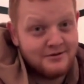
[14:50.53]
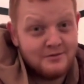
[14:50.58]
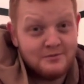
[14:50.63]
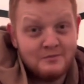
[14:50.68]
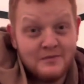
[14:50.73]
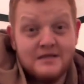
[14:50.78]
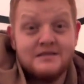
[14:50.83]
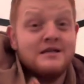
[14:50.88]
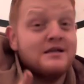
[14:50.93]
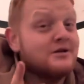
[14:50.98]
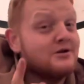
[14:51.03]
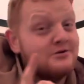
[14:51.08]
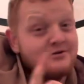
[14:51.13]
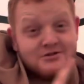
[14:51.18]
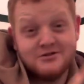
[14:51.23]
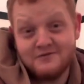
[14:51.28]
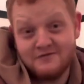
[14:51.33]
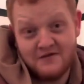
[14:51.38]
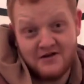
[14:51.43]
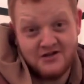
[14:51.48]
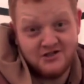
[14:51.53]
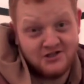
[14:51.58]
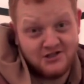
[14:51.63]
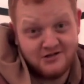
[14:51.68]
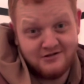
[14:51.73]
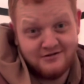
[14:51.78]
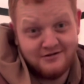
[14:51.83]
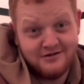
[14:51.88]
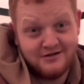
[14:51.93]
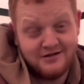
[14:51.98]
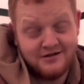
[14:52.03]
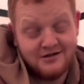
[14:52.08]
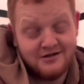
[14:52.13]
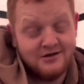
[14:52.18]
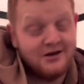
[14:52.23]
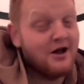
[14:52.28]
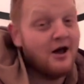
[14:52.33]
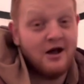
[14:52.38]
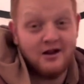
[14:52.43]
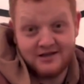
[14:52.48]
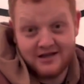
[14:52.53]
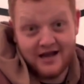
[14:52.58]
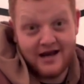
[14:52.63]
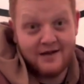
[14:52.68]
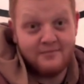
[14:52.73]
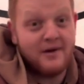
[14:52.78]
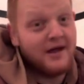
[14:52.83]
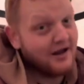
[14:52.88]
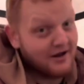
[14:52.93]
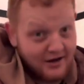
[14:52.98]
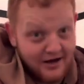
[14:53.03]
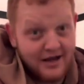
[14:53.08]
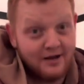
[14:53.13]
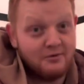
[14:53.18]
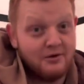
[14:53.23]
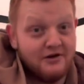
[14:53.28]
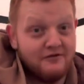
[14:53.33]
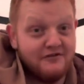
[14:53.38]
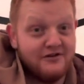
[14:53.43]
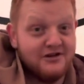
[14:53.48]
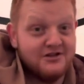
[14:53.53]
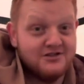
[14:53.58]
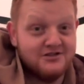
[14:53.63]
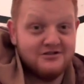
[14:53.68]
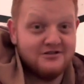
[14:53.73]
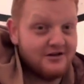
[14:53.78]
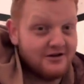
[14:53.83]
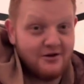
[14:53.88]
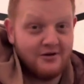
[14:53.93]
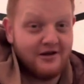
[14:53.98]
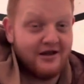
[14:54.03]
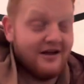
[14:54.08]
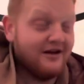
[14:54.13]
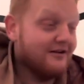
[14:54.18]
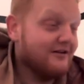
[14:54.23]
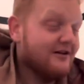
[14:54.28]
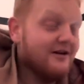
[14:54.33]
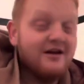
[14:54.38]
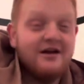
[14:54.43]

Man's ain't gonna fish. Oh, I take that back. I am gonna fish. I don't care.